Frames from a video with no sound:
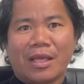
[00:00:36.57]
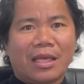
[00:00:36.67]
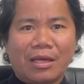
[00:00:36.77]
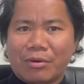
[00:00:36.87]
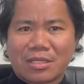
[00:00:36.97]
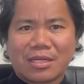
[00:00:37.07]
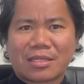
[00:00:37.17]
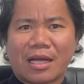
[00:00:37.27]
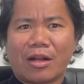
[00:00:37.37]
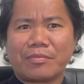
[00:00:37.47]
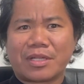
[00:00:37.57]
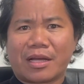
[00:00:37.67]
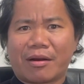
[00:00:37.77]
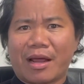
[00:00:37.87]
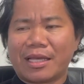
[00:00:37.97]
He was the son of
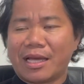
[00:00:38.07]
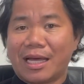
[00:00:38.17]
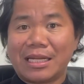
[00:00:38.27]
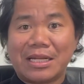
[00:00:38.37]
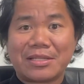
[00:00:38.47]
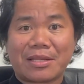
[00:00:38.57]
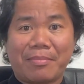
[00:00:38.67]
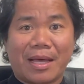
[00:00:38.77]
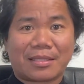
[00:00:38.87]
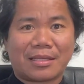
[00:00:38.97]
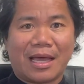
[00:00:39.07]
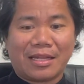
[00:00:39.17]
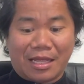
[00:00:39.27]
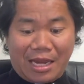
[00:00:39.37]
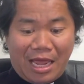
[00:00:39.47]
Zechariah and Elizabeth. And
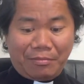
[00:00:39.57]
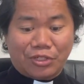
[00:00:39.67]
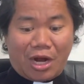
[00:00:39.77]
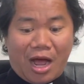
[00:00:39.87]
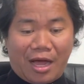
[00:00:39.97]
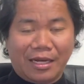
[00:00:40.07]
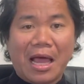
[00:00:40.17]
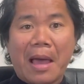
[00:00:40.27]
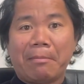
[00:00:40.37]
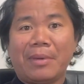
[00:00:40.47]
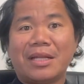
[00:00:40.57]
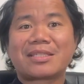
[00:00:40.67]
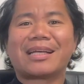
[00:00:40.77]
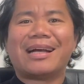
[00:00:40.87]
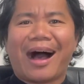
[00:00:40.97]
the name John means
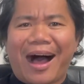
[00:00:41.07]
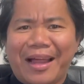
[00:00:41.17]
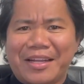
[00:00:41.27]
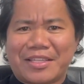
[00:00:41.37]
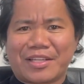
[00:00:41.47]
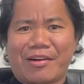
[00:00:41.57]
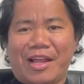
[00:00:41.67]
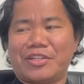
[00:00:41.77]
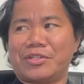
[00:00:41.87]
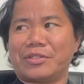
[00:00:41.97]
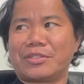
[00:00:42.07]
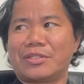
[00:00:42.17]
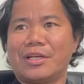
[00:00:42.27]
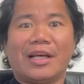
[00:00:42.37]
God is gracious.